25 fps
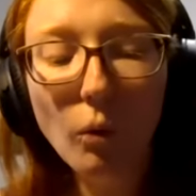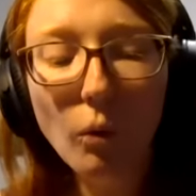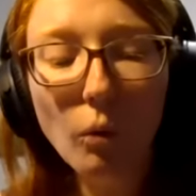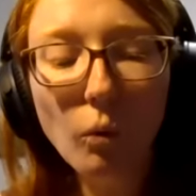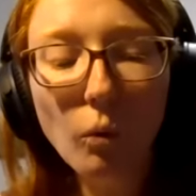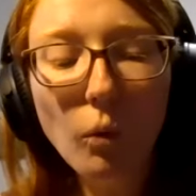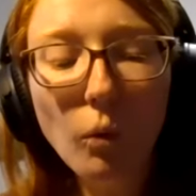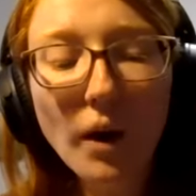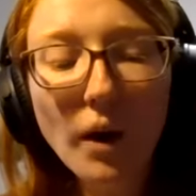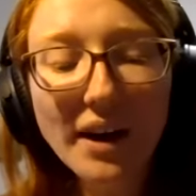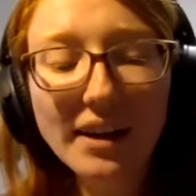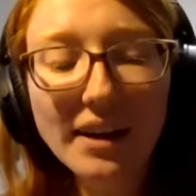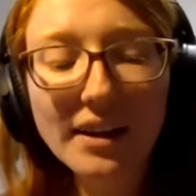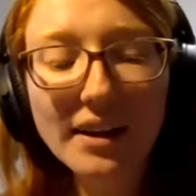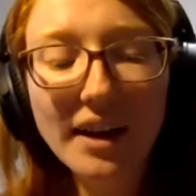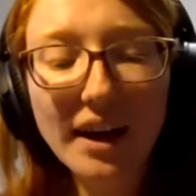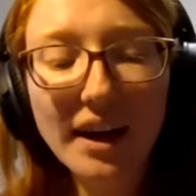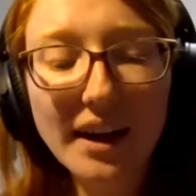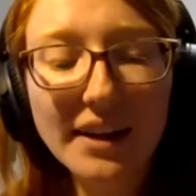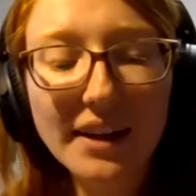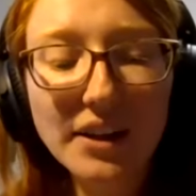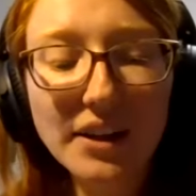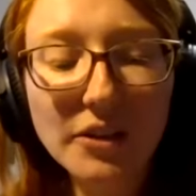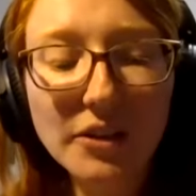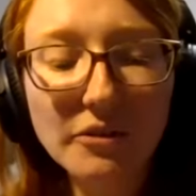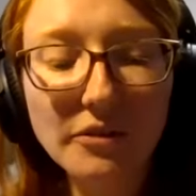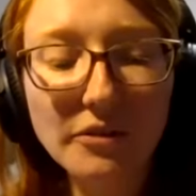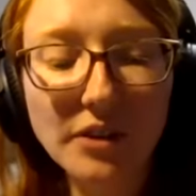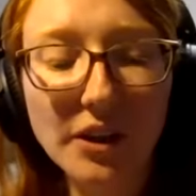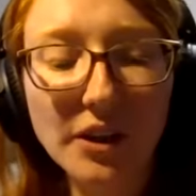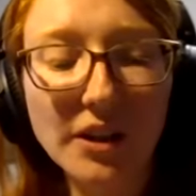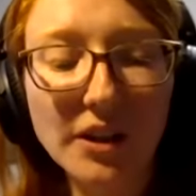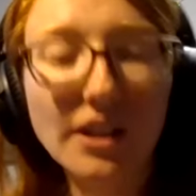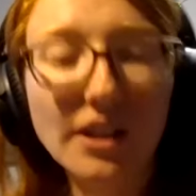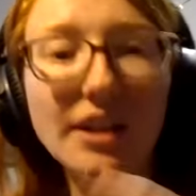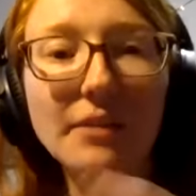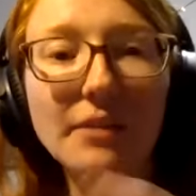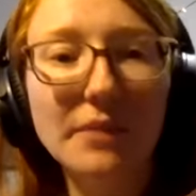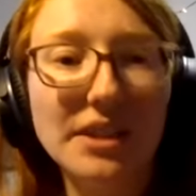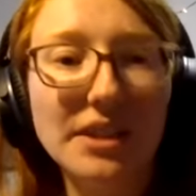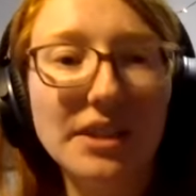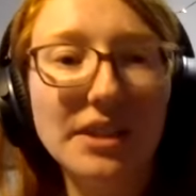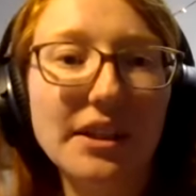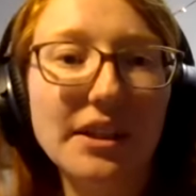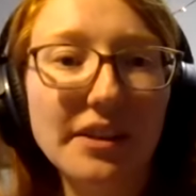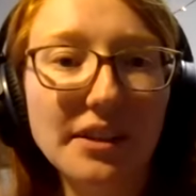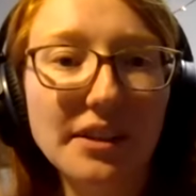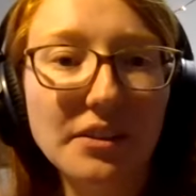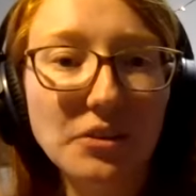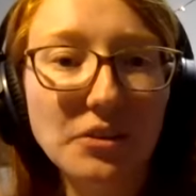What kind of learning
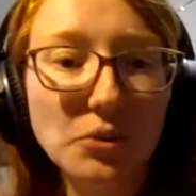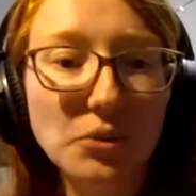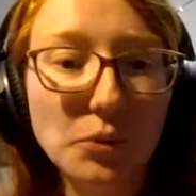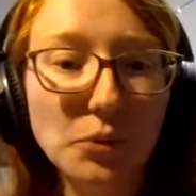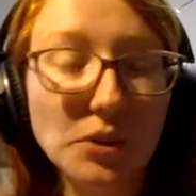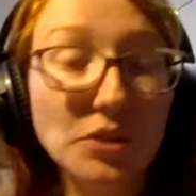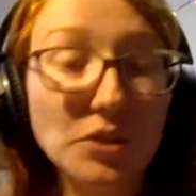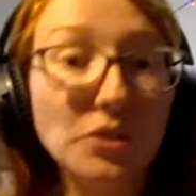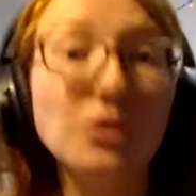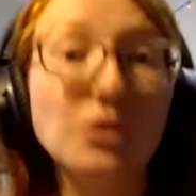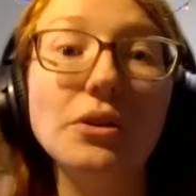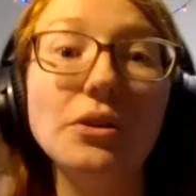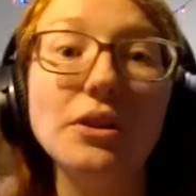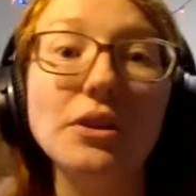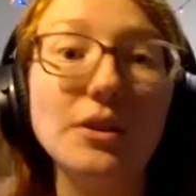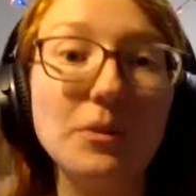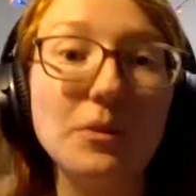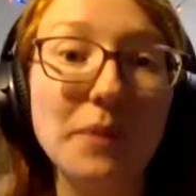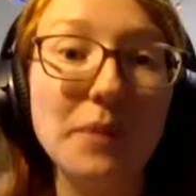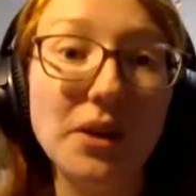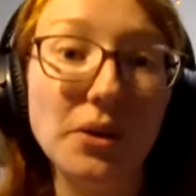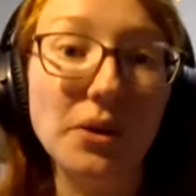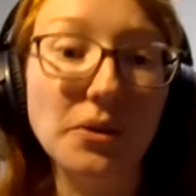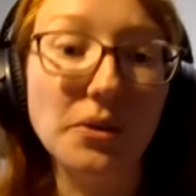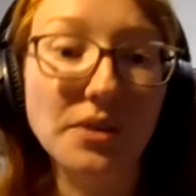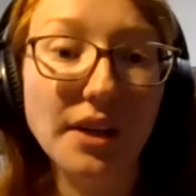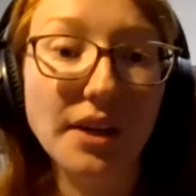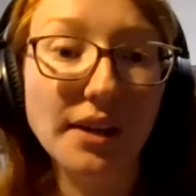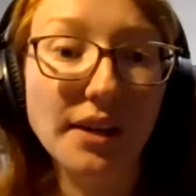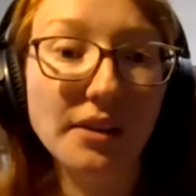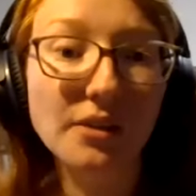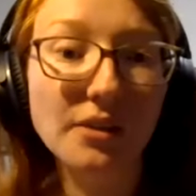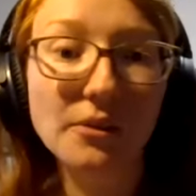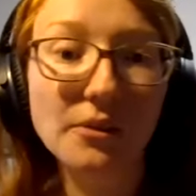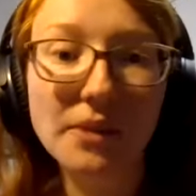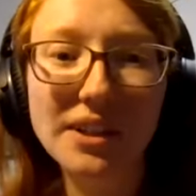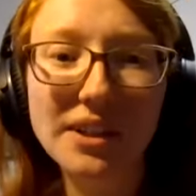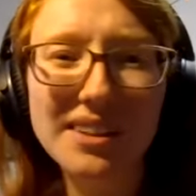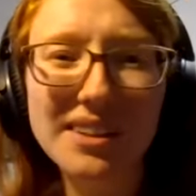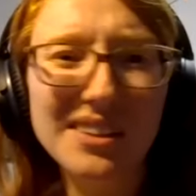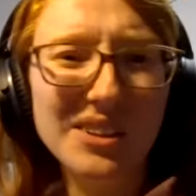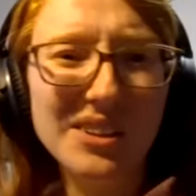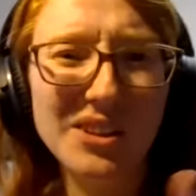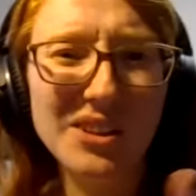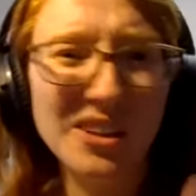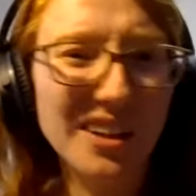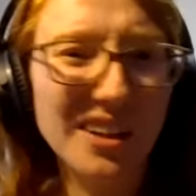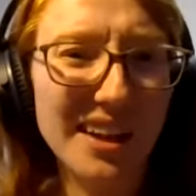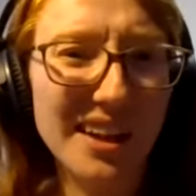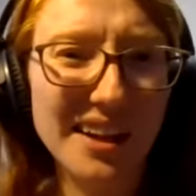materials would students be using? What did
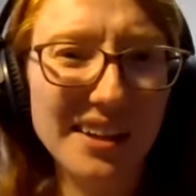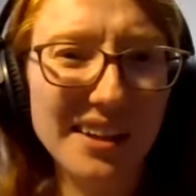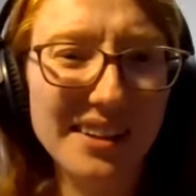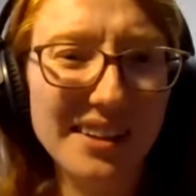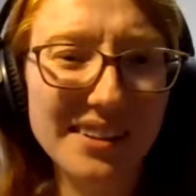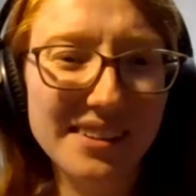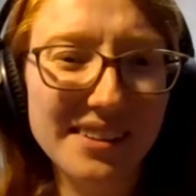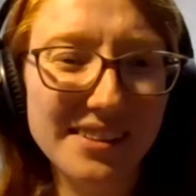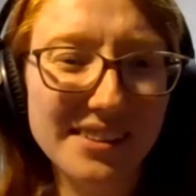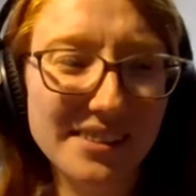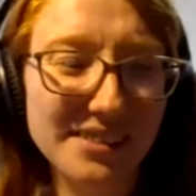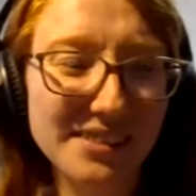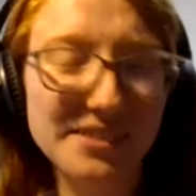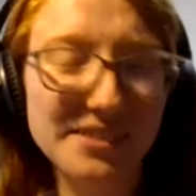it look like?